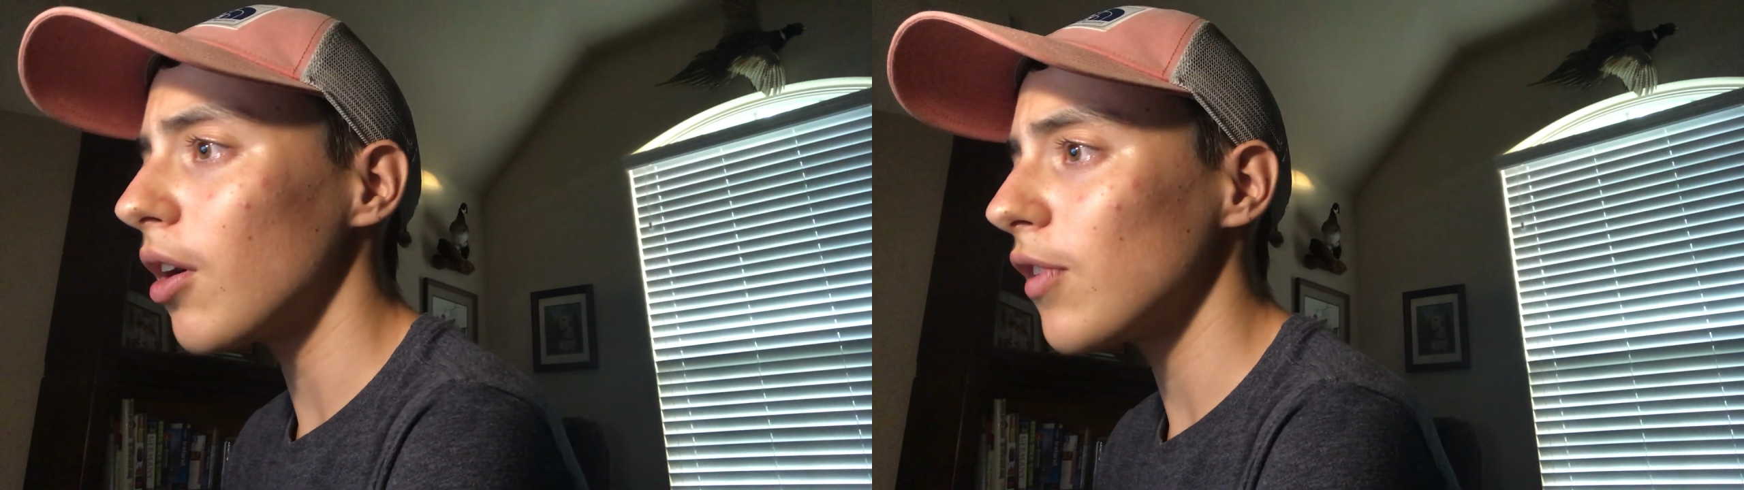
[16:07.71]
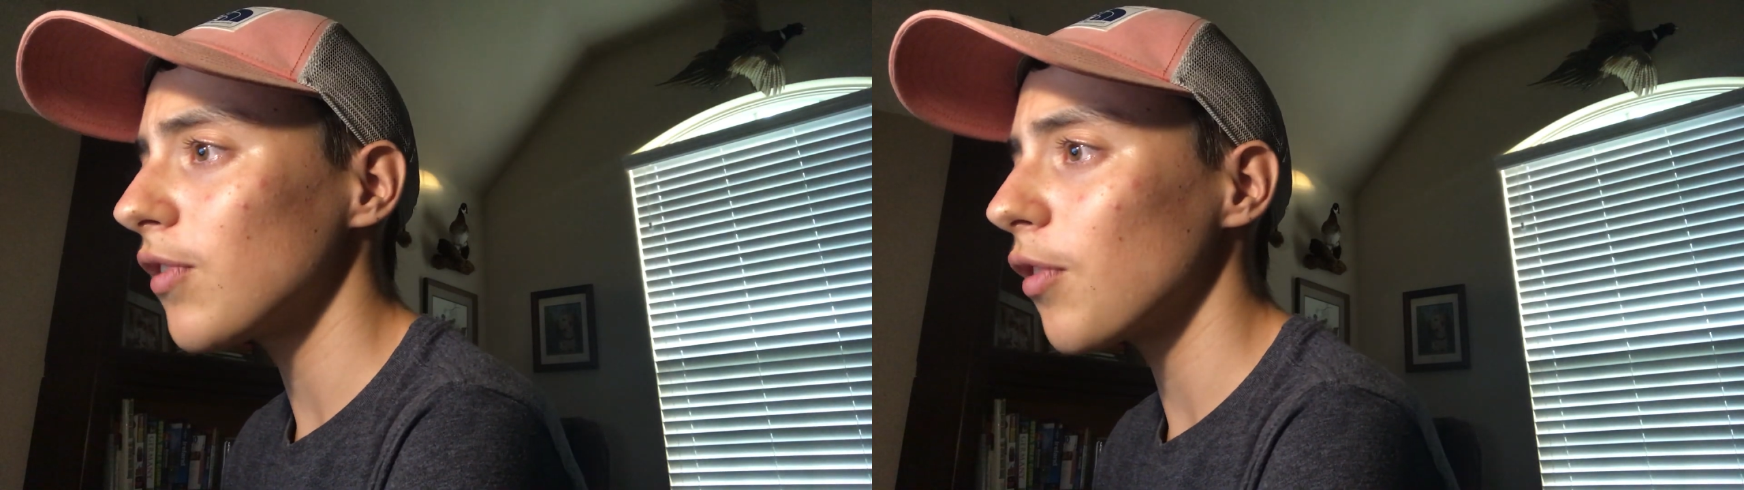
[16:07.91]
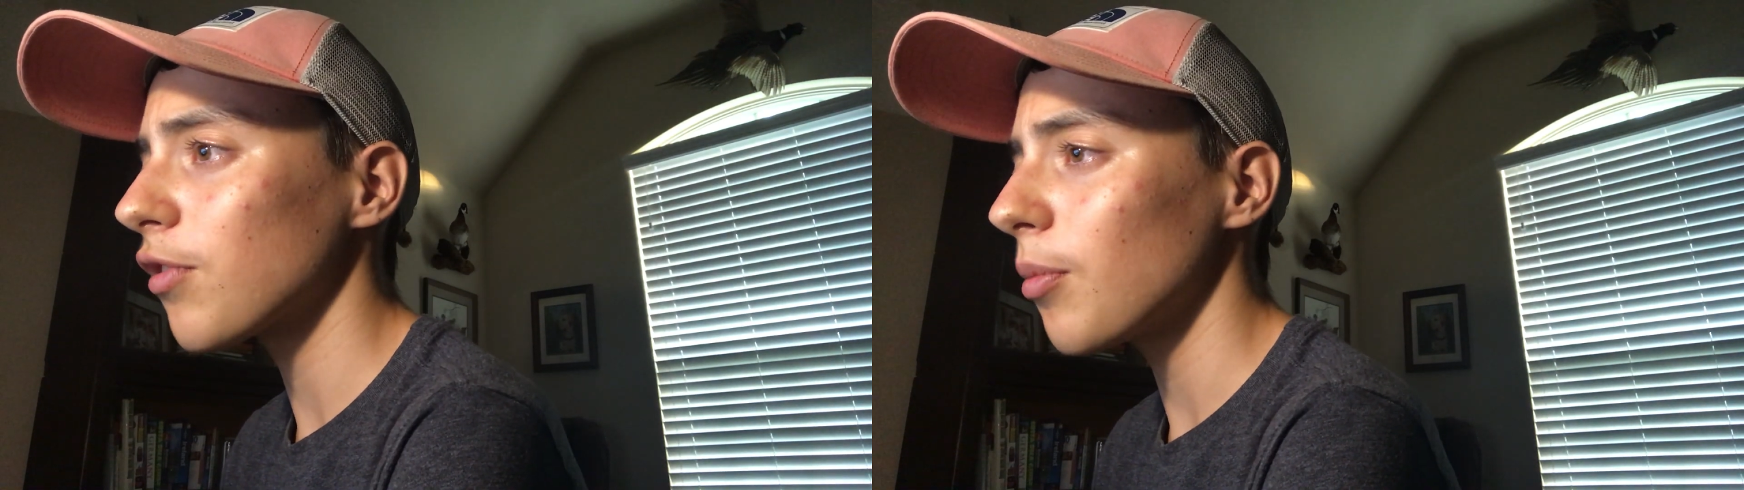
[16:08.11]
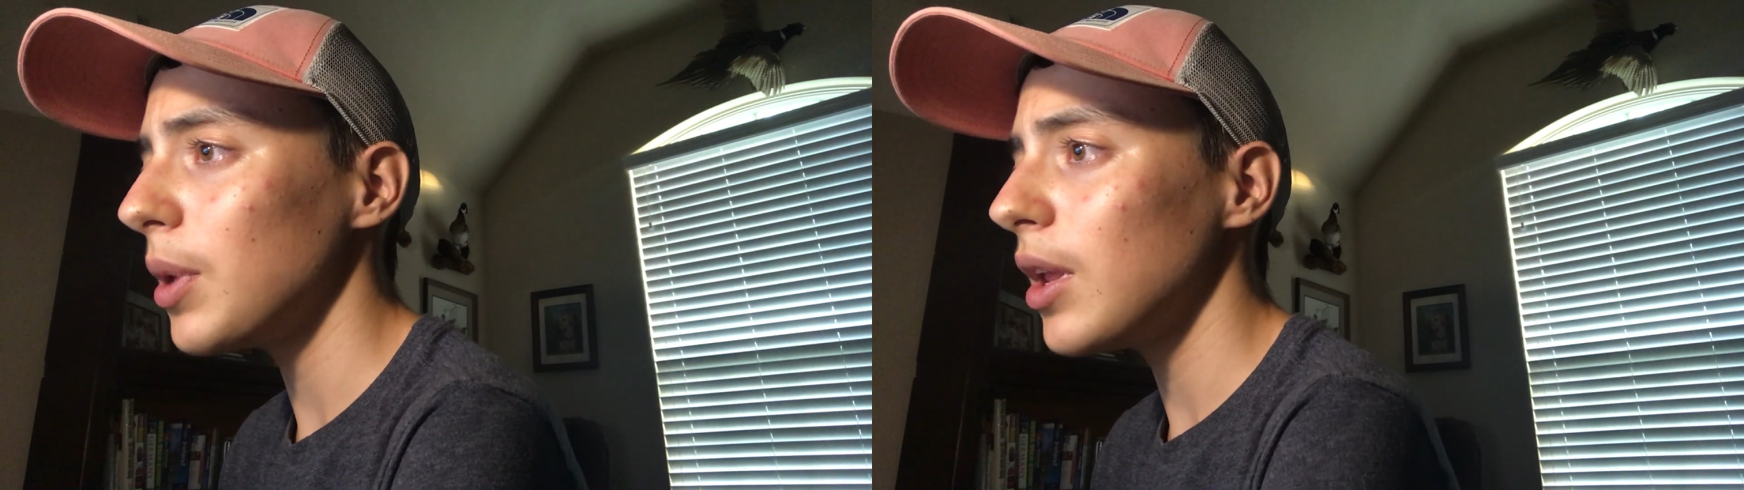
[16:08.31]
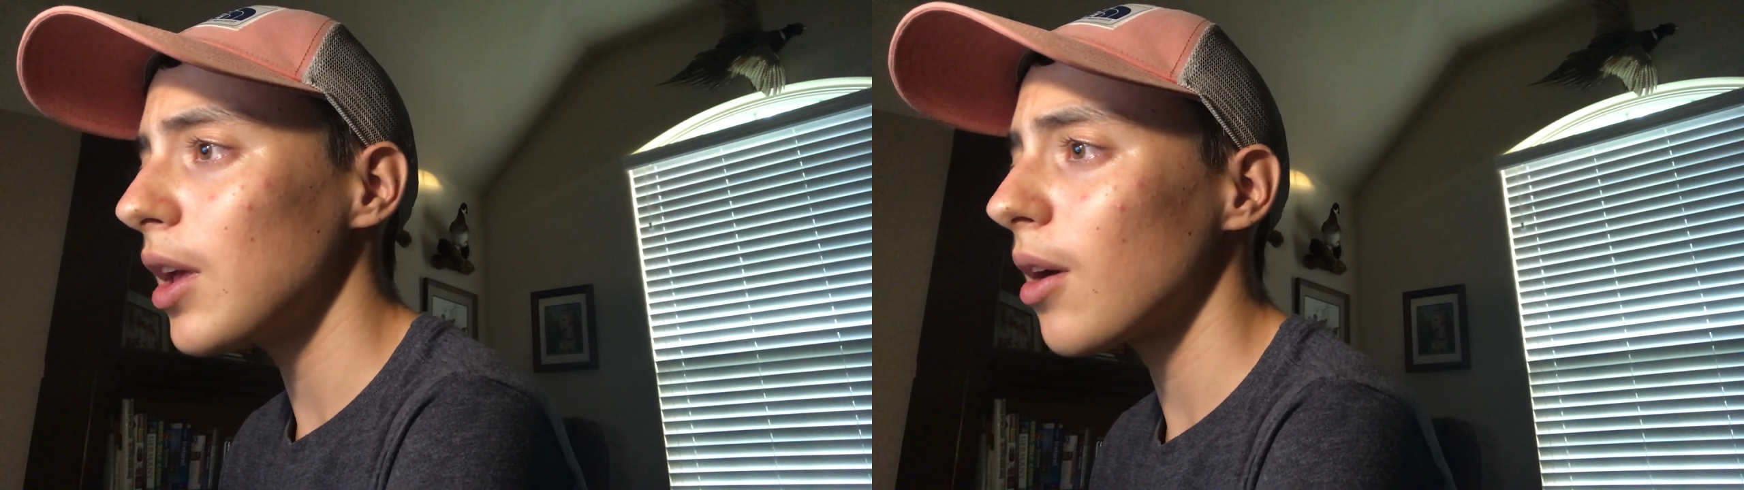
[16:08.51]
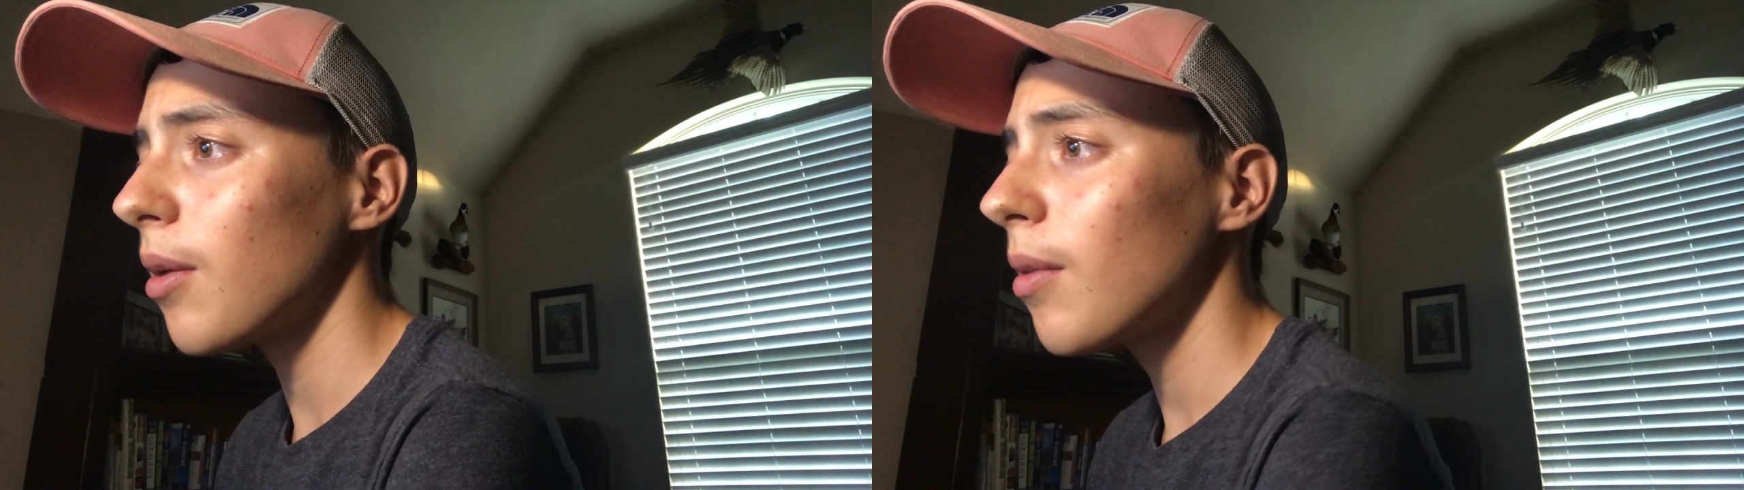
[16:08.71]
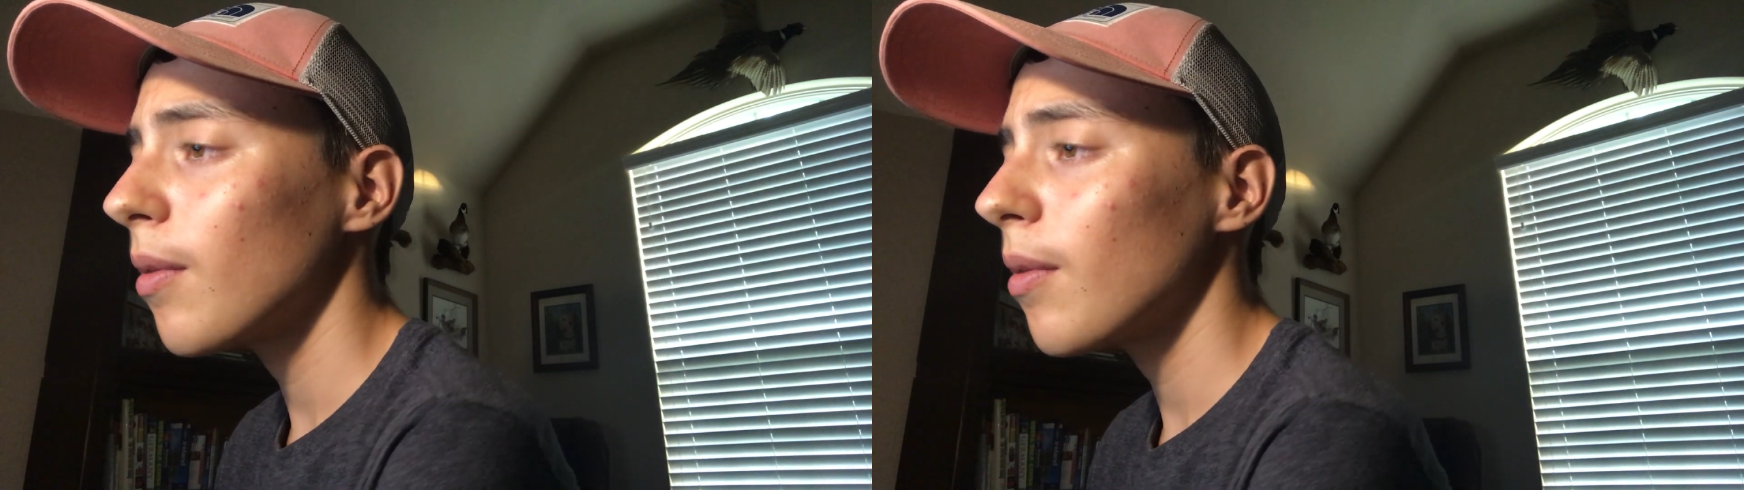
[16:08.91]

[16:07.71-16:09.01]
on his social media.